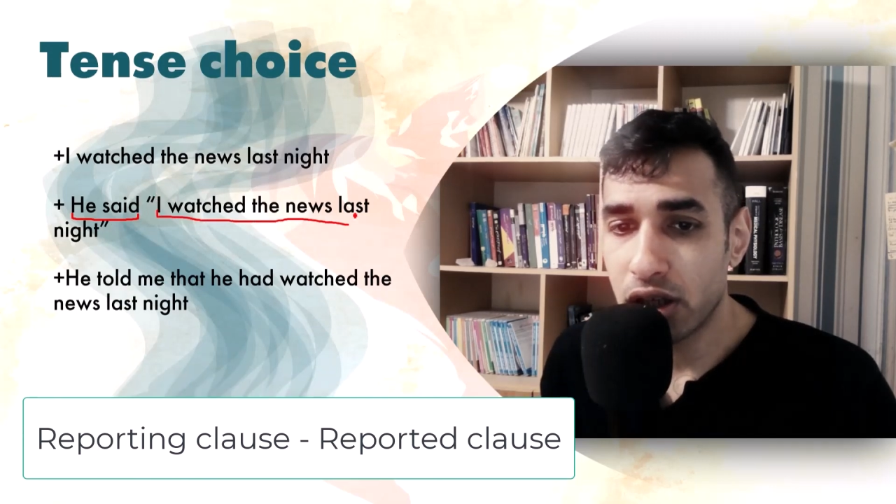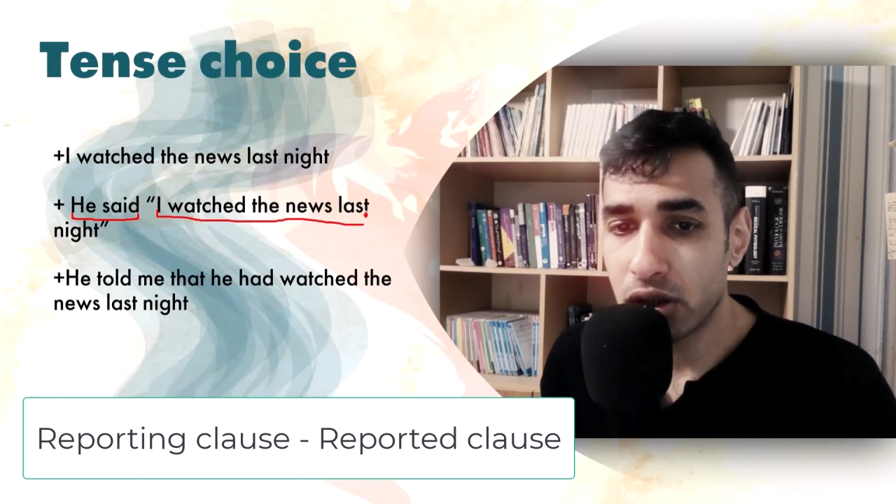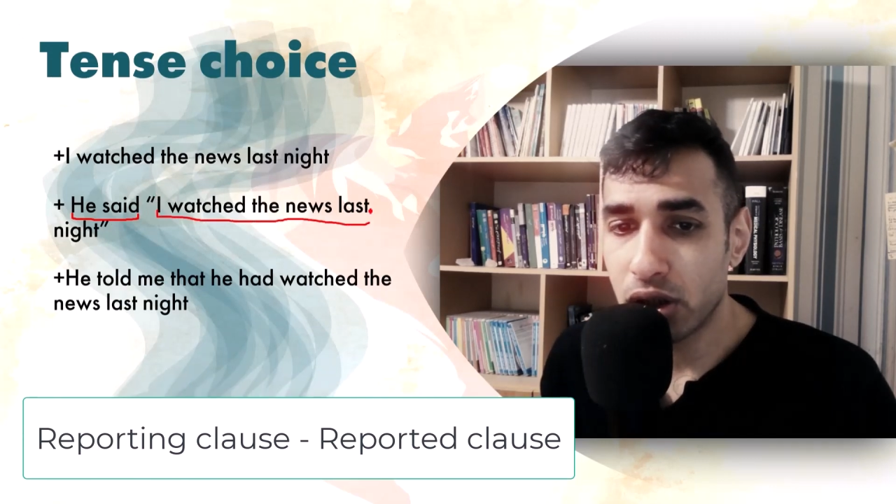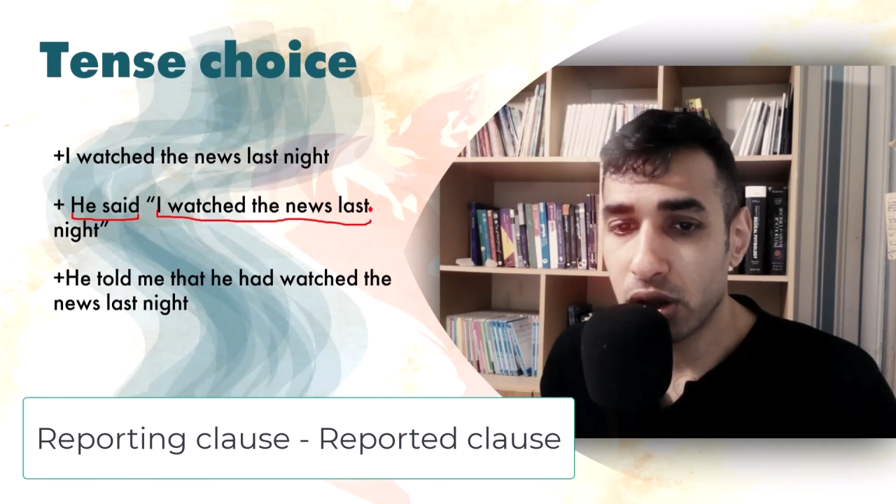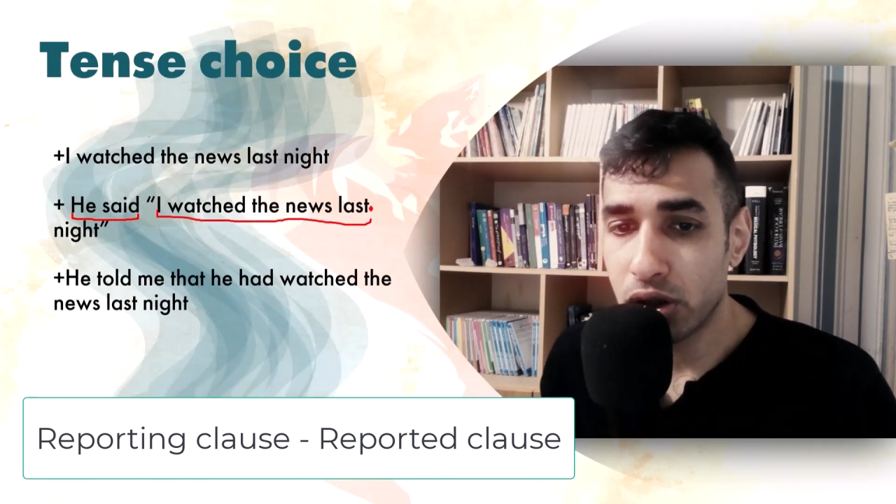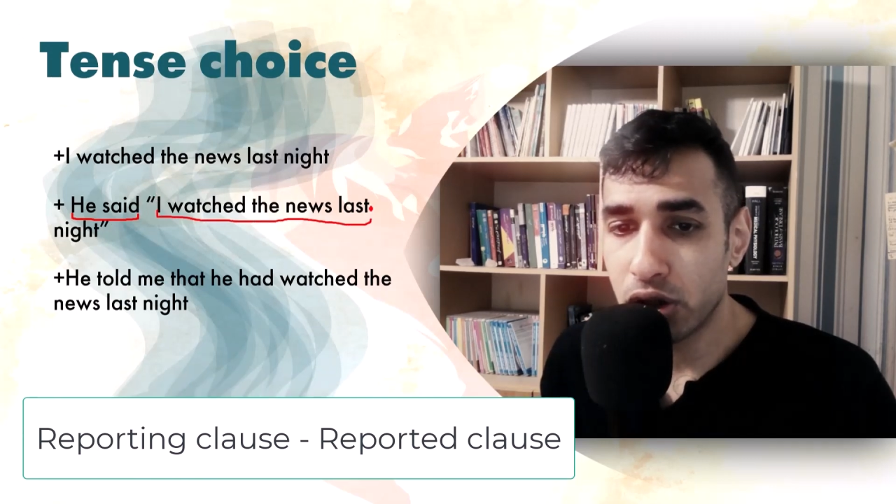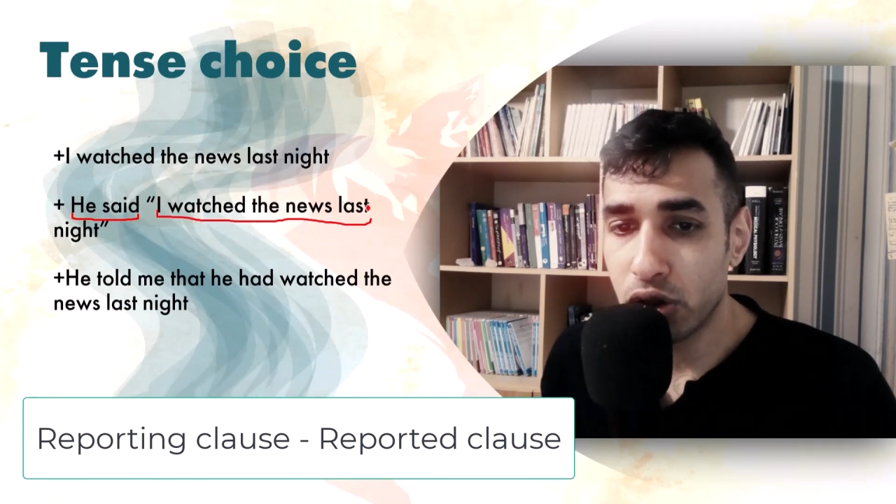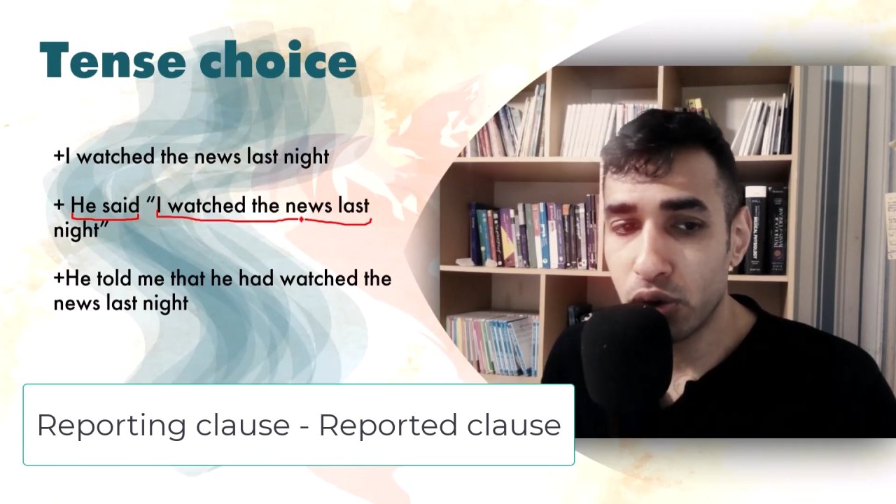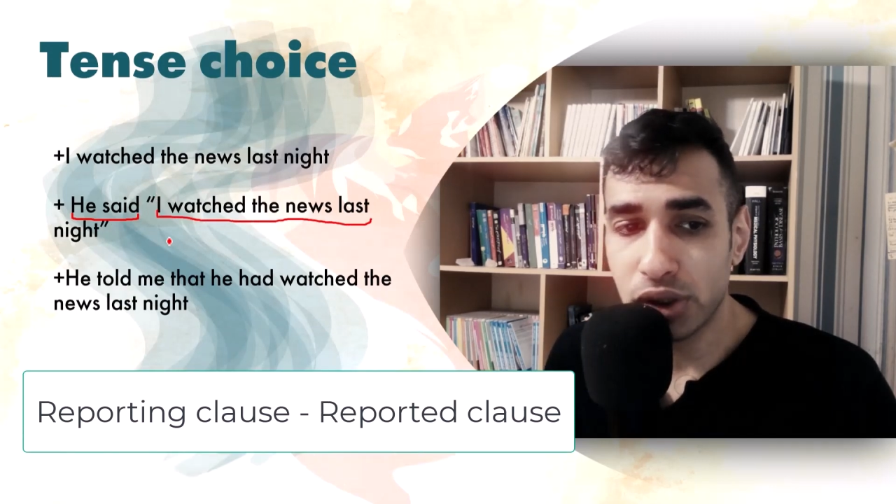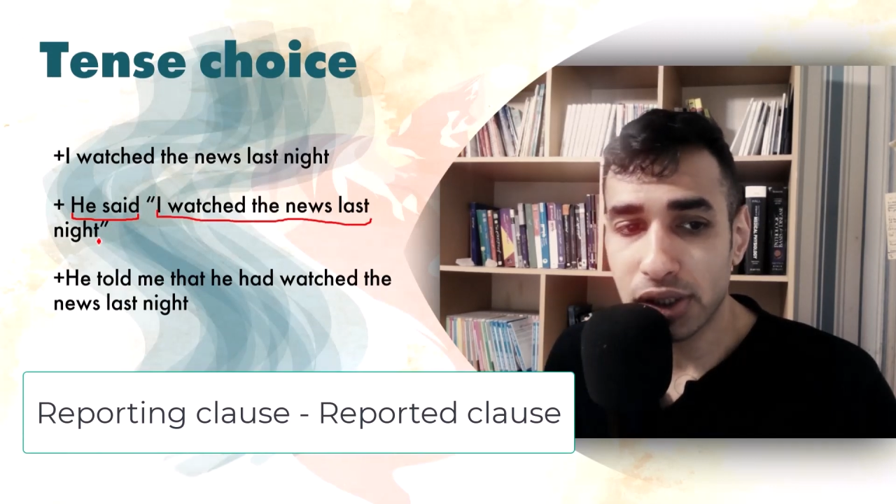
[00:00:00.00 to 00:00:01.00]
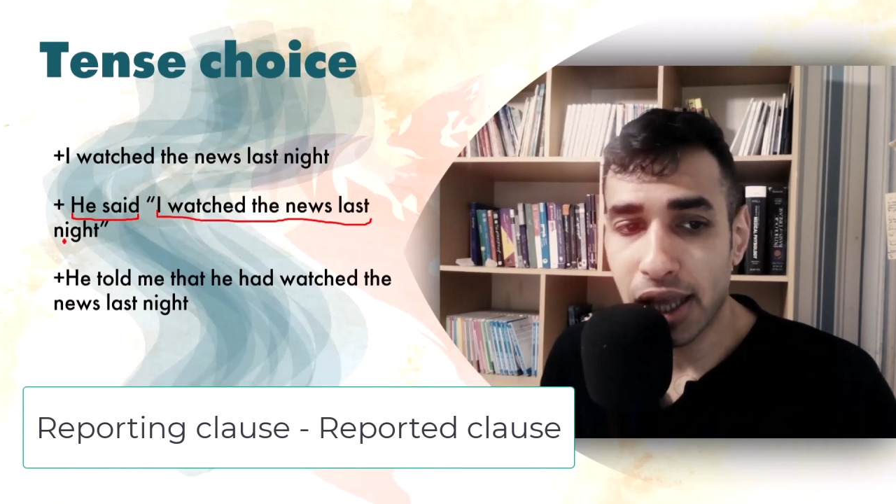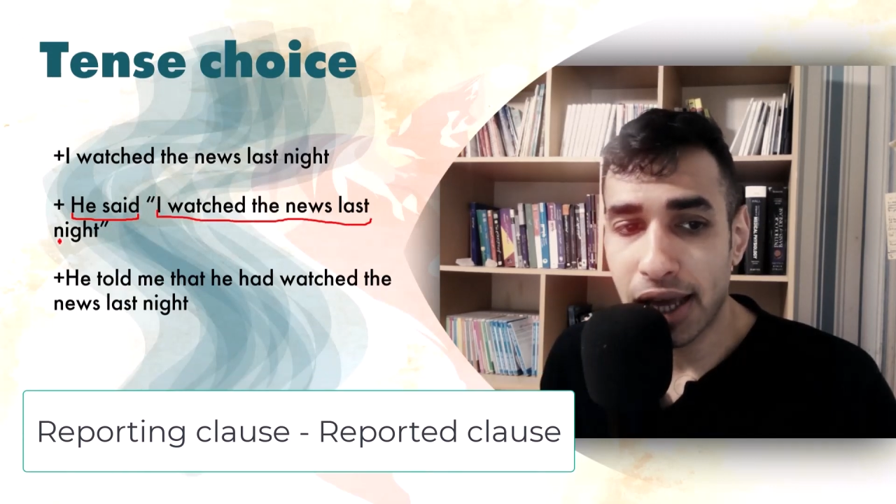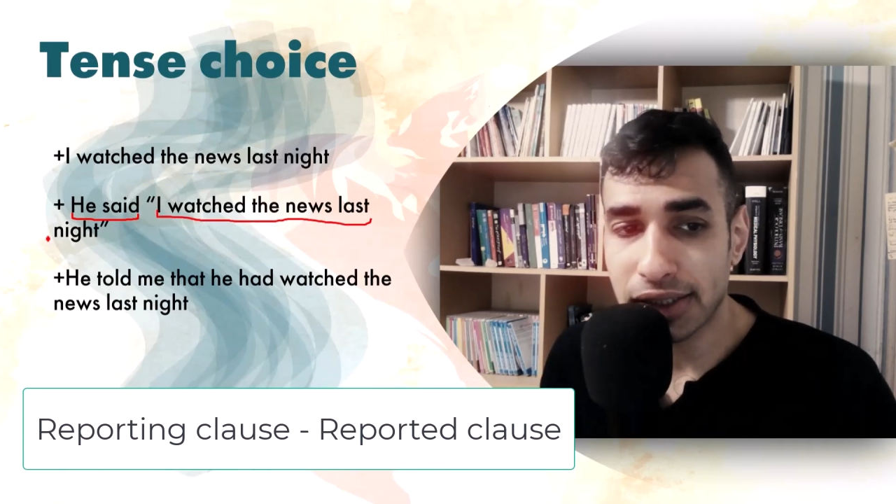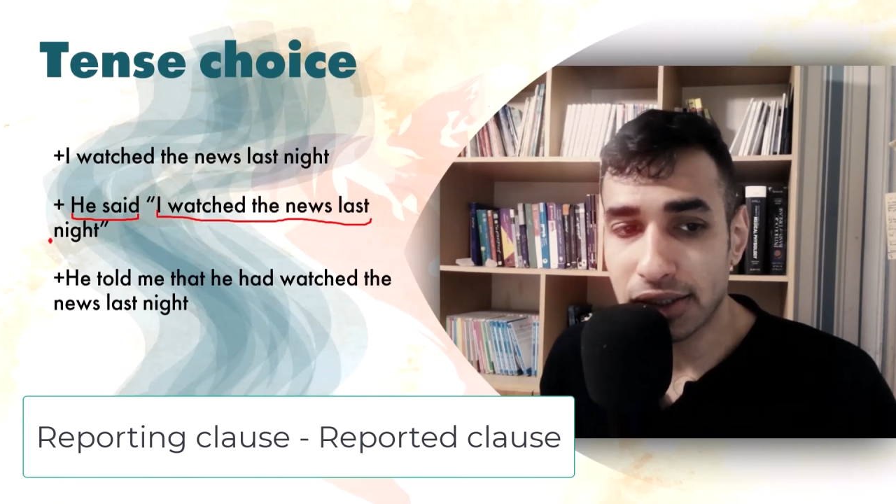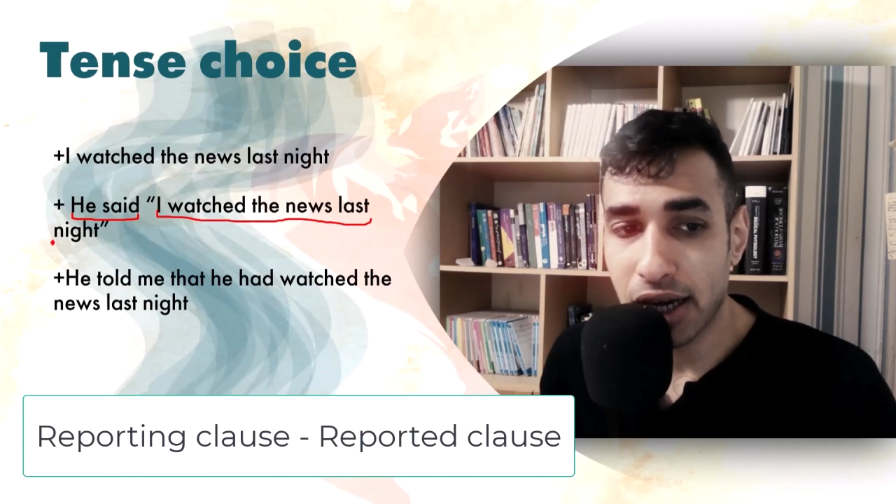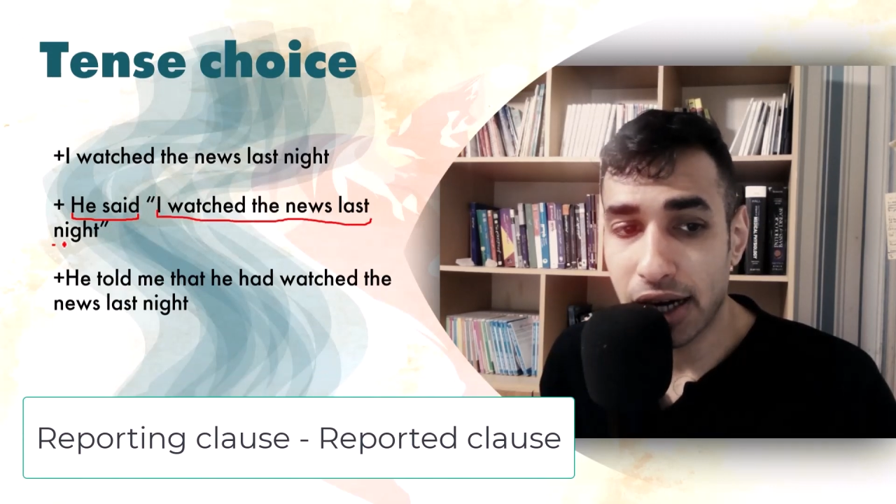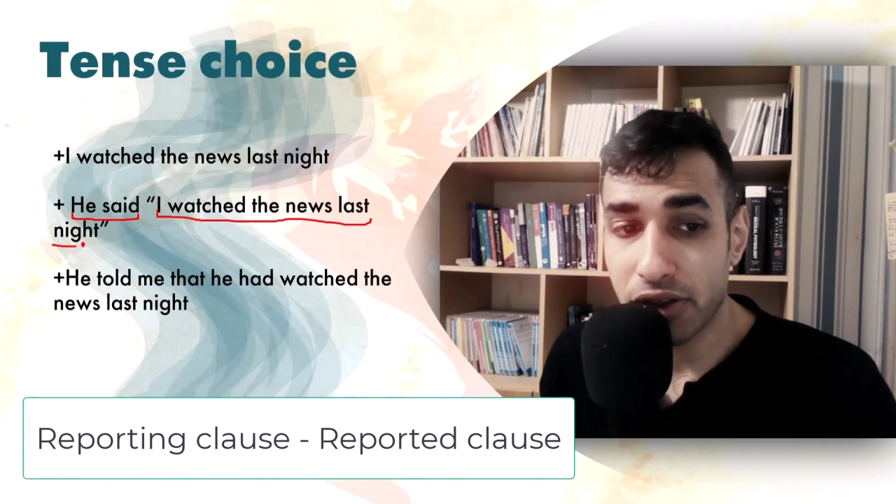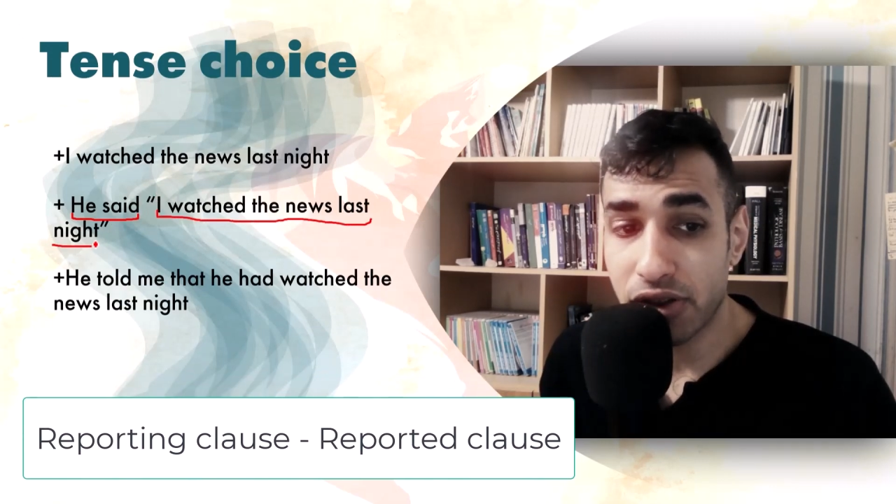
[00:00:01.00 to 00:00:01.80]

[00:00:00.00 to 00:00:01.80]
news last night.